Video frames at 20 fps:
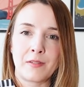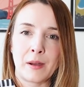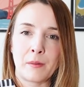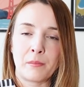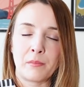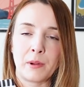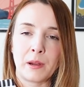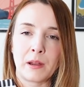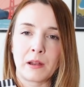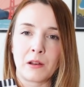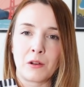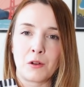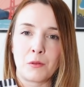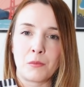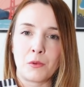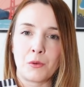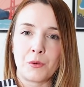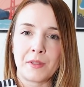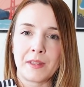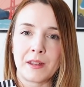fabric a
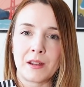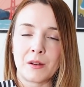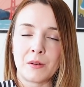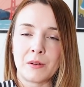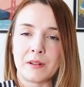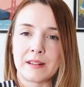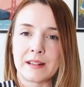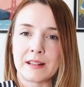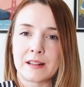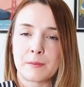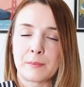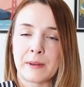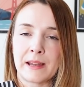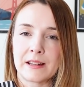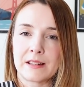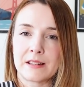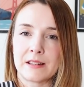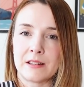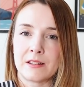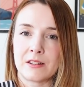lot more than I was
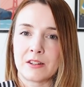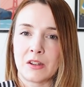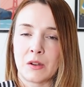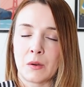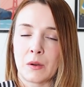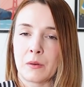expecting to.